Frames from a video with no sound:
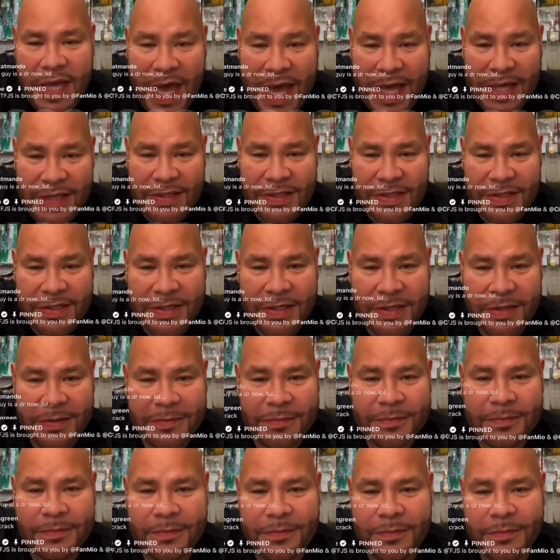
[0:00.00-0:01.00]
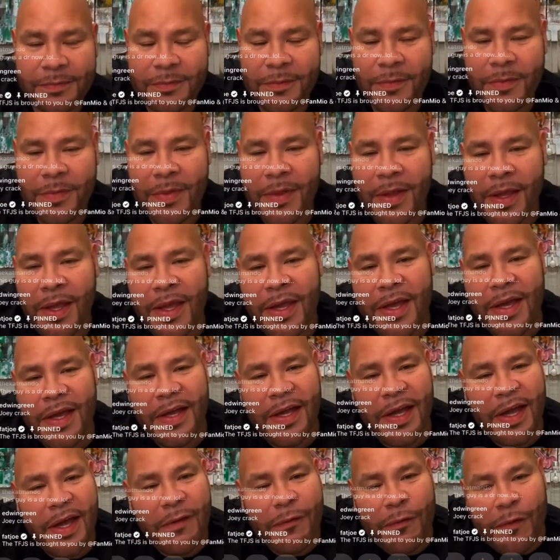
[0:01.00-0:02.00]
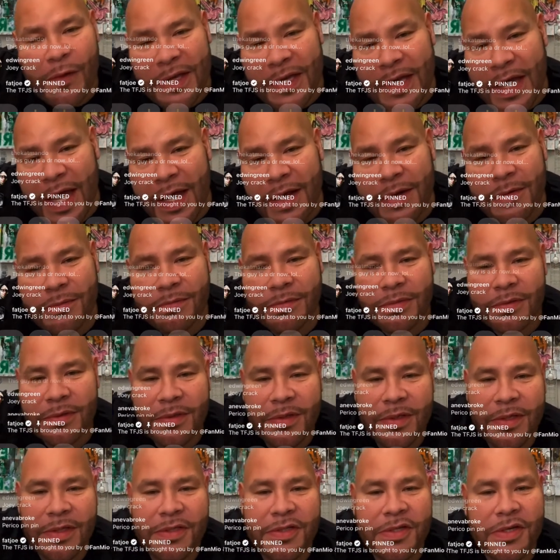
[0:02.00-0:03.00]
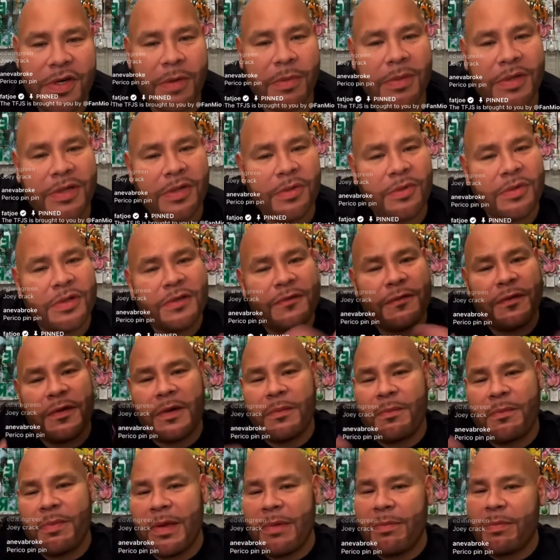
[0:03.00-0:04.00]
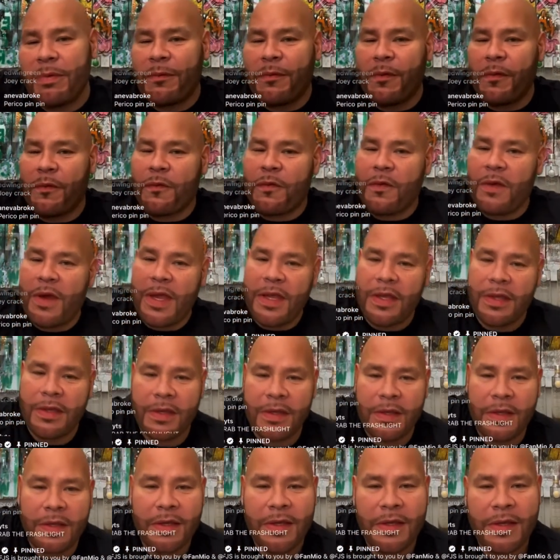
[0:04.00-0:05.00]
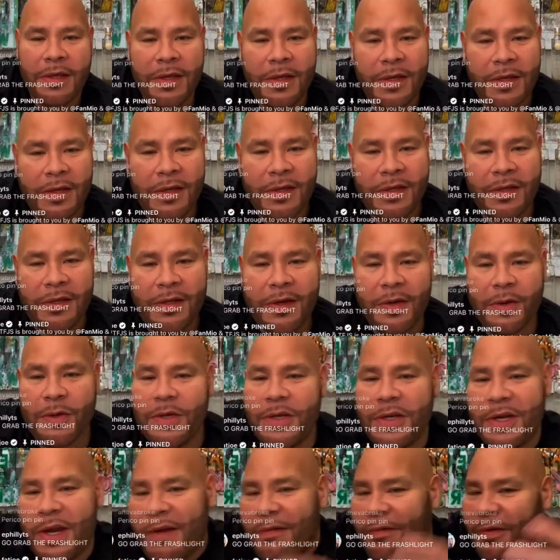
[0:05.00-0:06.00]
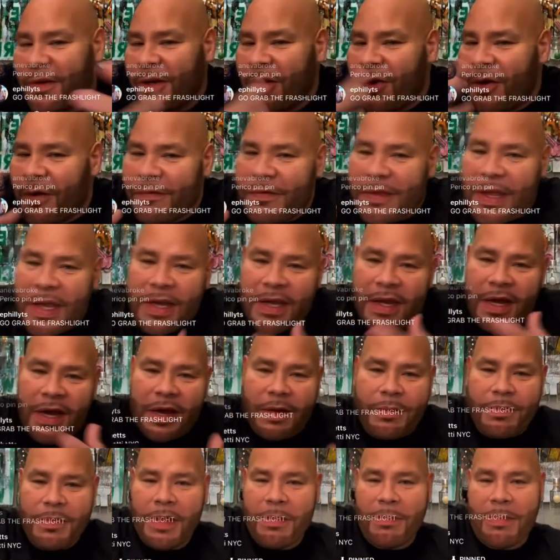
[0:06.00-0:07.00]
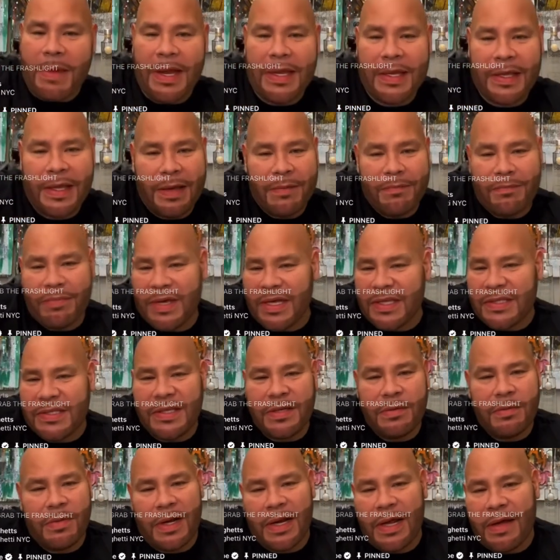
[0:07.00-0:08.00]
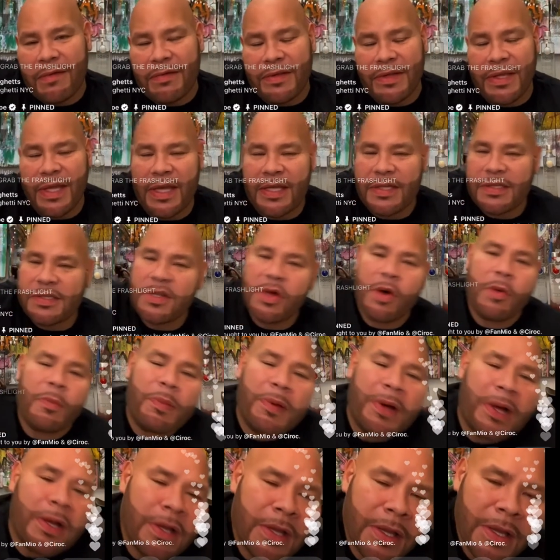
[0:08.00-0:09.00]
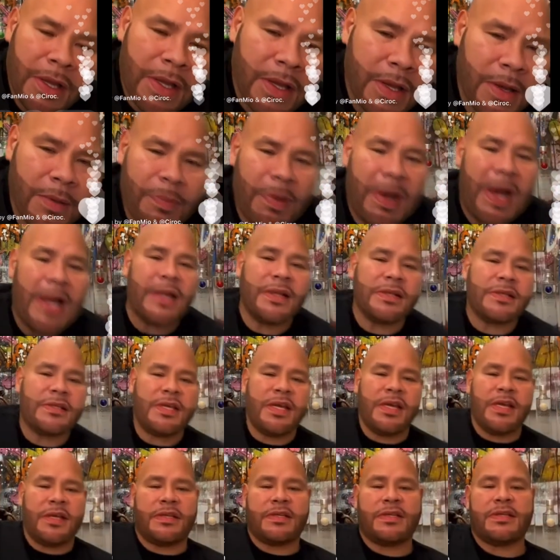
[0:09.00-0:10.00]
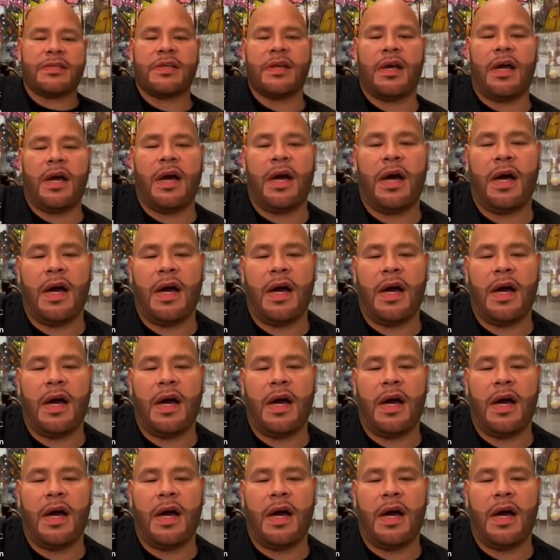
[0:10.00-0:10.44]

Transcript: guest, if we get him, because you know we do this for the people for free. You know, you never know if they come, they might get busy, whatever. There's no politics